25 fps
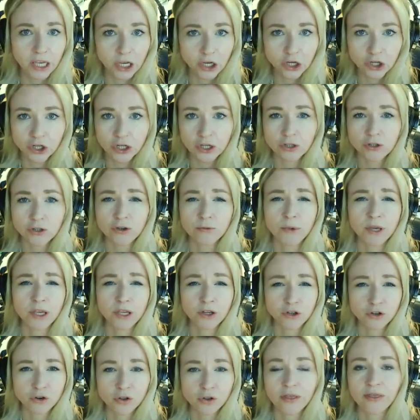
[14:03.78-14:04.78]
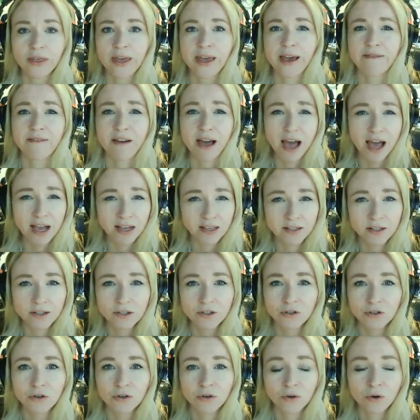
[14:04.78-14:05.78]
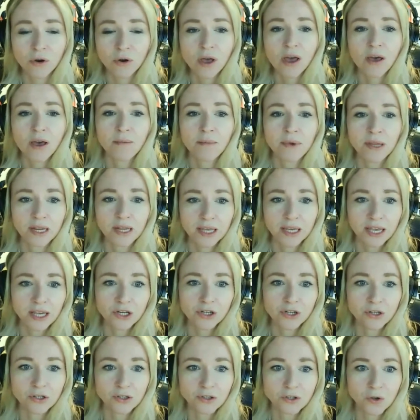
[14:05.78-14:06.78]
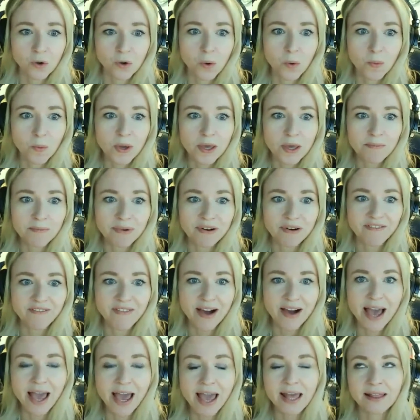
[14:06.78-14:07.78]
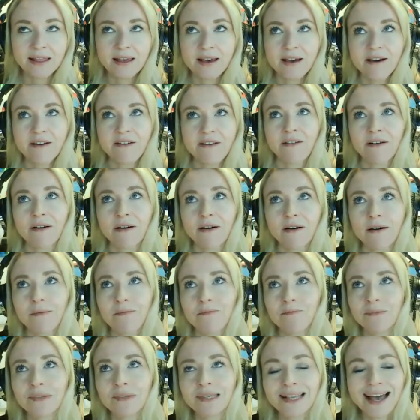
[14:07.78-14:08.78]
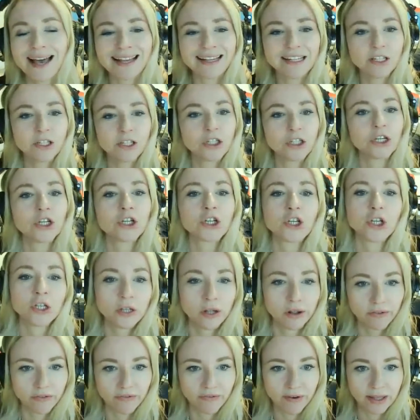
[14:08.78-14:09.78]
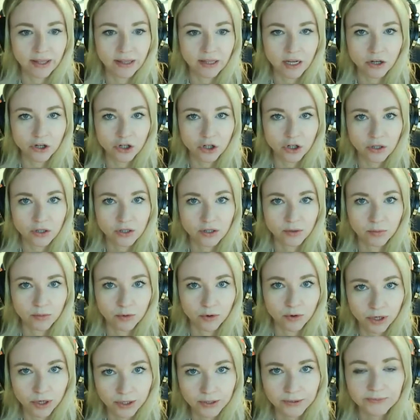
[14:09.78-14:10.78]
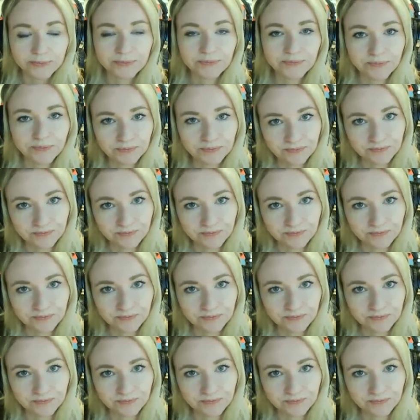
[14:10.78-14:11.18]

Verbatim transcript: medication, so making sure that they have access to medication. So we provide uh, additional financial support.